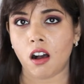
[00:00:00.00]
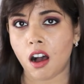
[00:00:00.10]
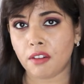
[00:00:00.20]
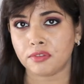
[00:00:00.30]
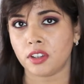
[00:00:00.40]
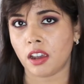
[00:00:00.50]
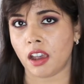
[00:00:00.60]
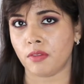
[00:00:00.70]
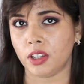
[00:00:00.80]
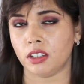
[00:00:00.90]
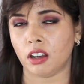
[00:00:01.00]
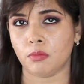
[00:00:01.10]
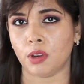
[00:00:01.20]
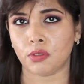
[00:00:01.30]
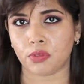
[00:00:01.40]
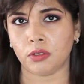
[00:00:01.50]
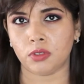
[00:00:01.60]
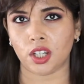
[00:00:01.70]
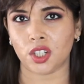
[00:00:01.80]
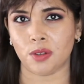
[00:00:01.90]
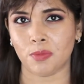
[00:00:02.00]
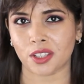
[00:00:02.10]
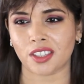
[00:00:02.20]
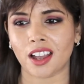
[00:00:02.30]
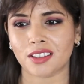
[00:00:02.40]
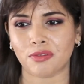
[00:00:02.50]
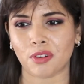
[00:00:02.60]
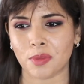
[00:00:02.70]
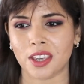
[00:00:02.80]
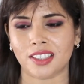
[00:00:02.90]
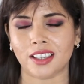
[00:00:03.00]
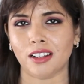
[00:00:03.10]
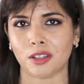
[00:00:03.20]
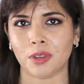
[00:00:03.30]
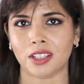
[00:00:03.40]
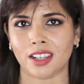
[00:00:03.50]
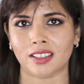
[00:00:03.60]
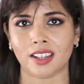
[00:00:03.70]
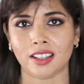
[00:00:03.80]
after having done my foundation because that for me is the ultimate test.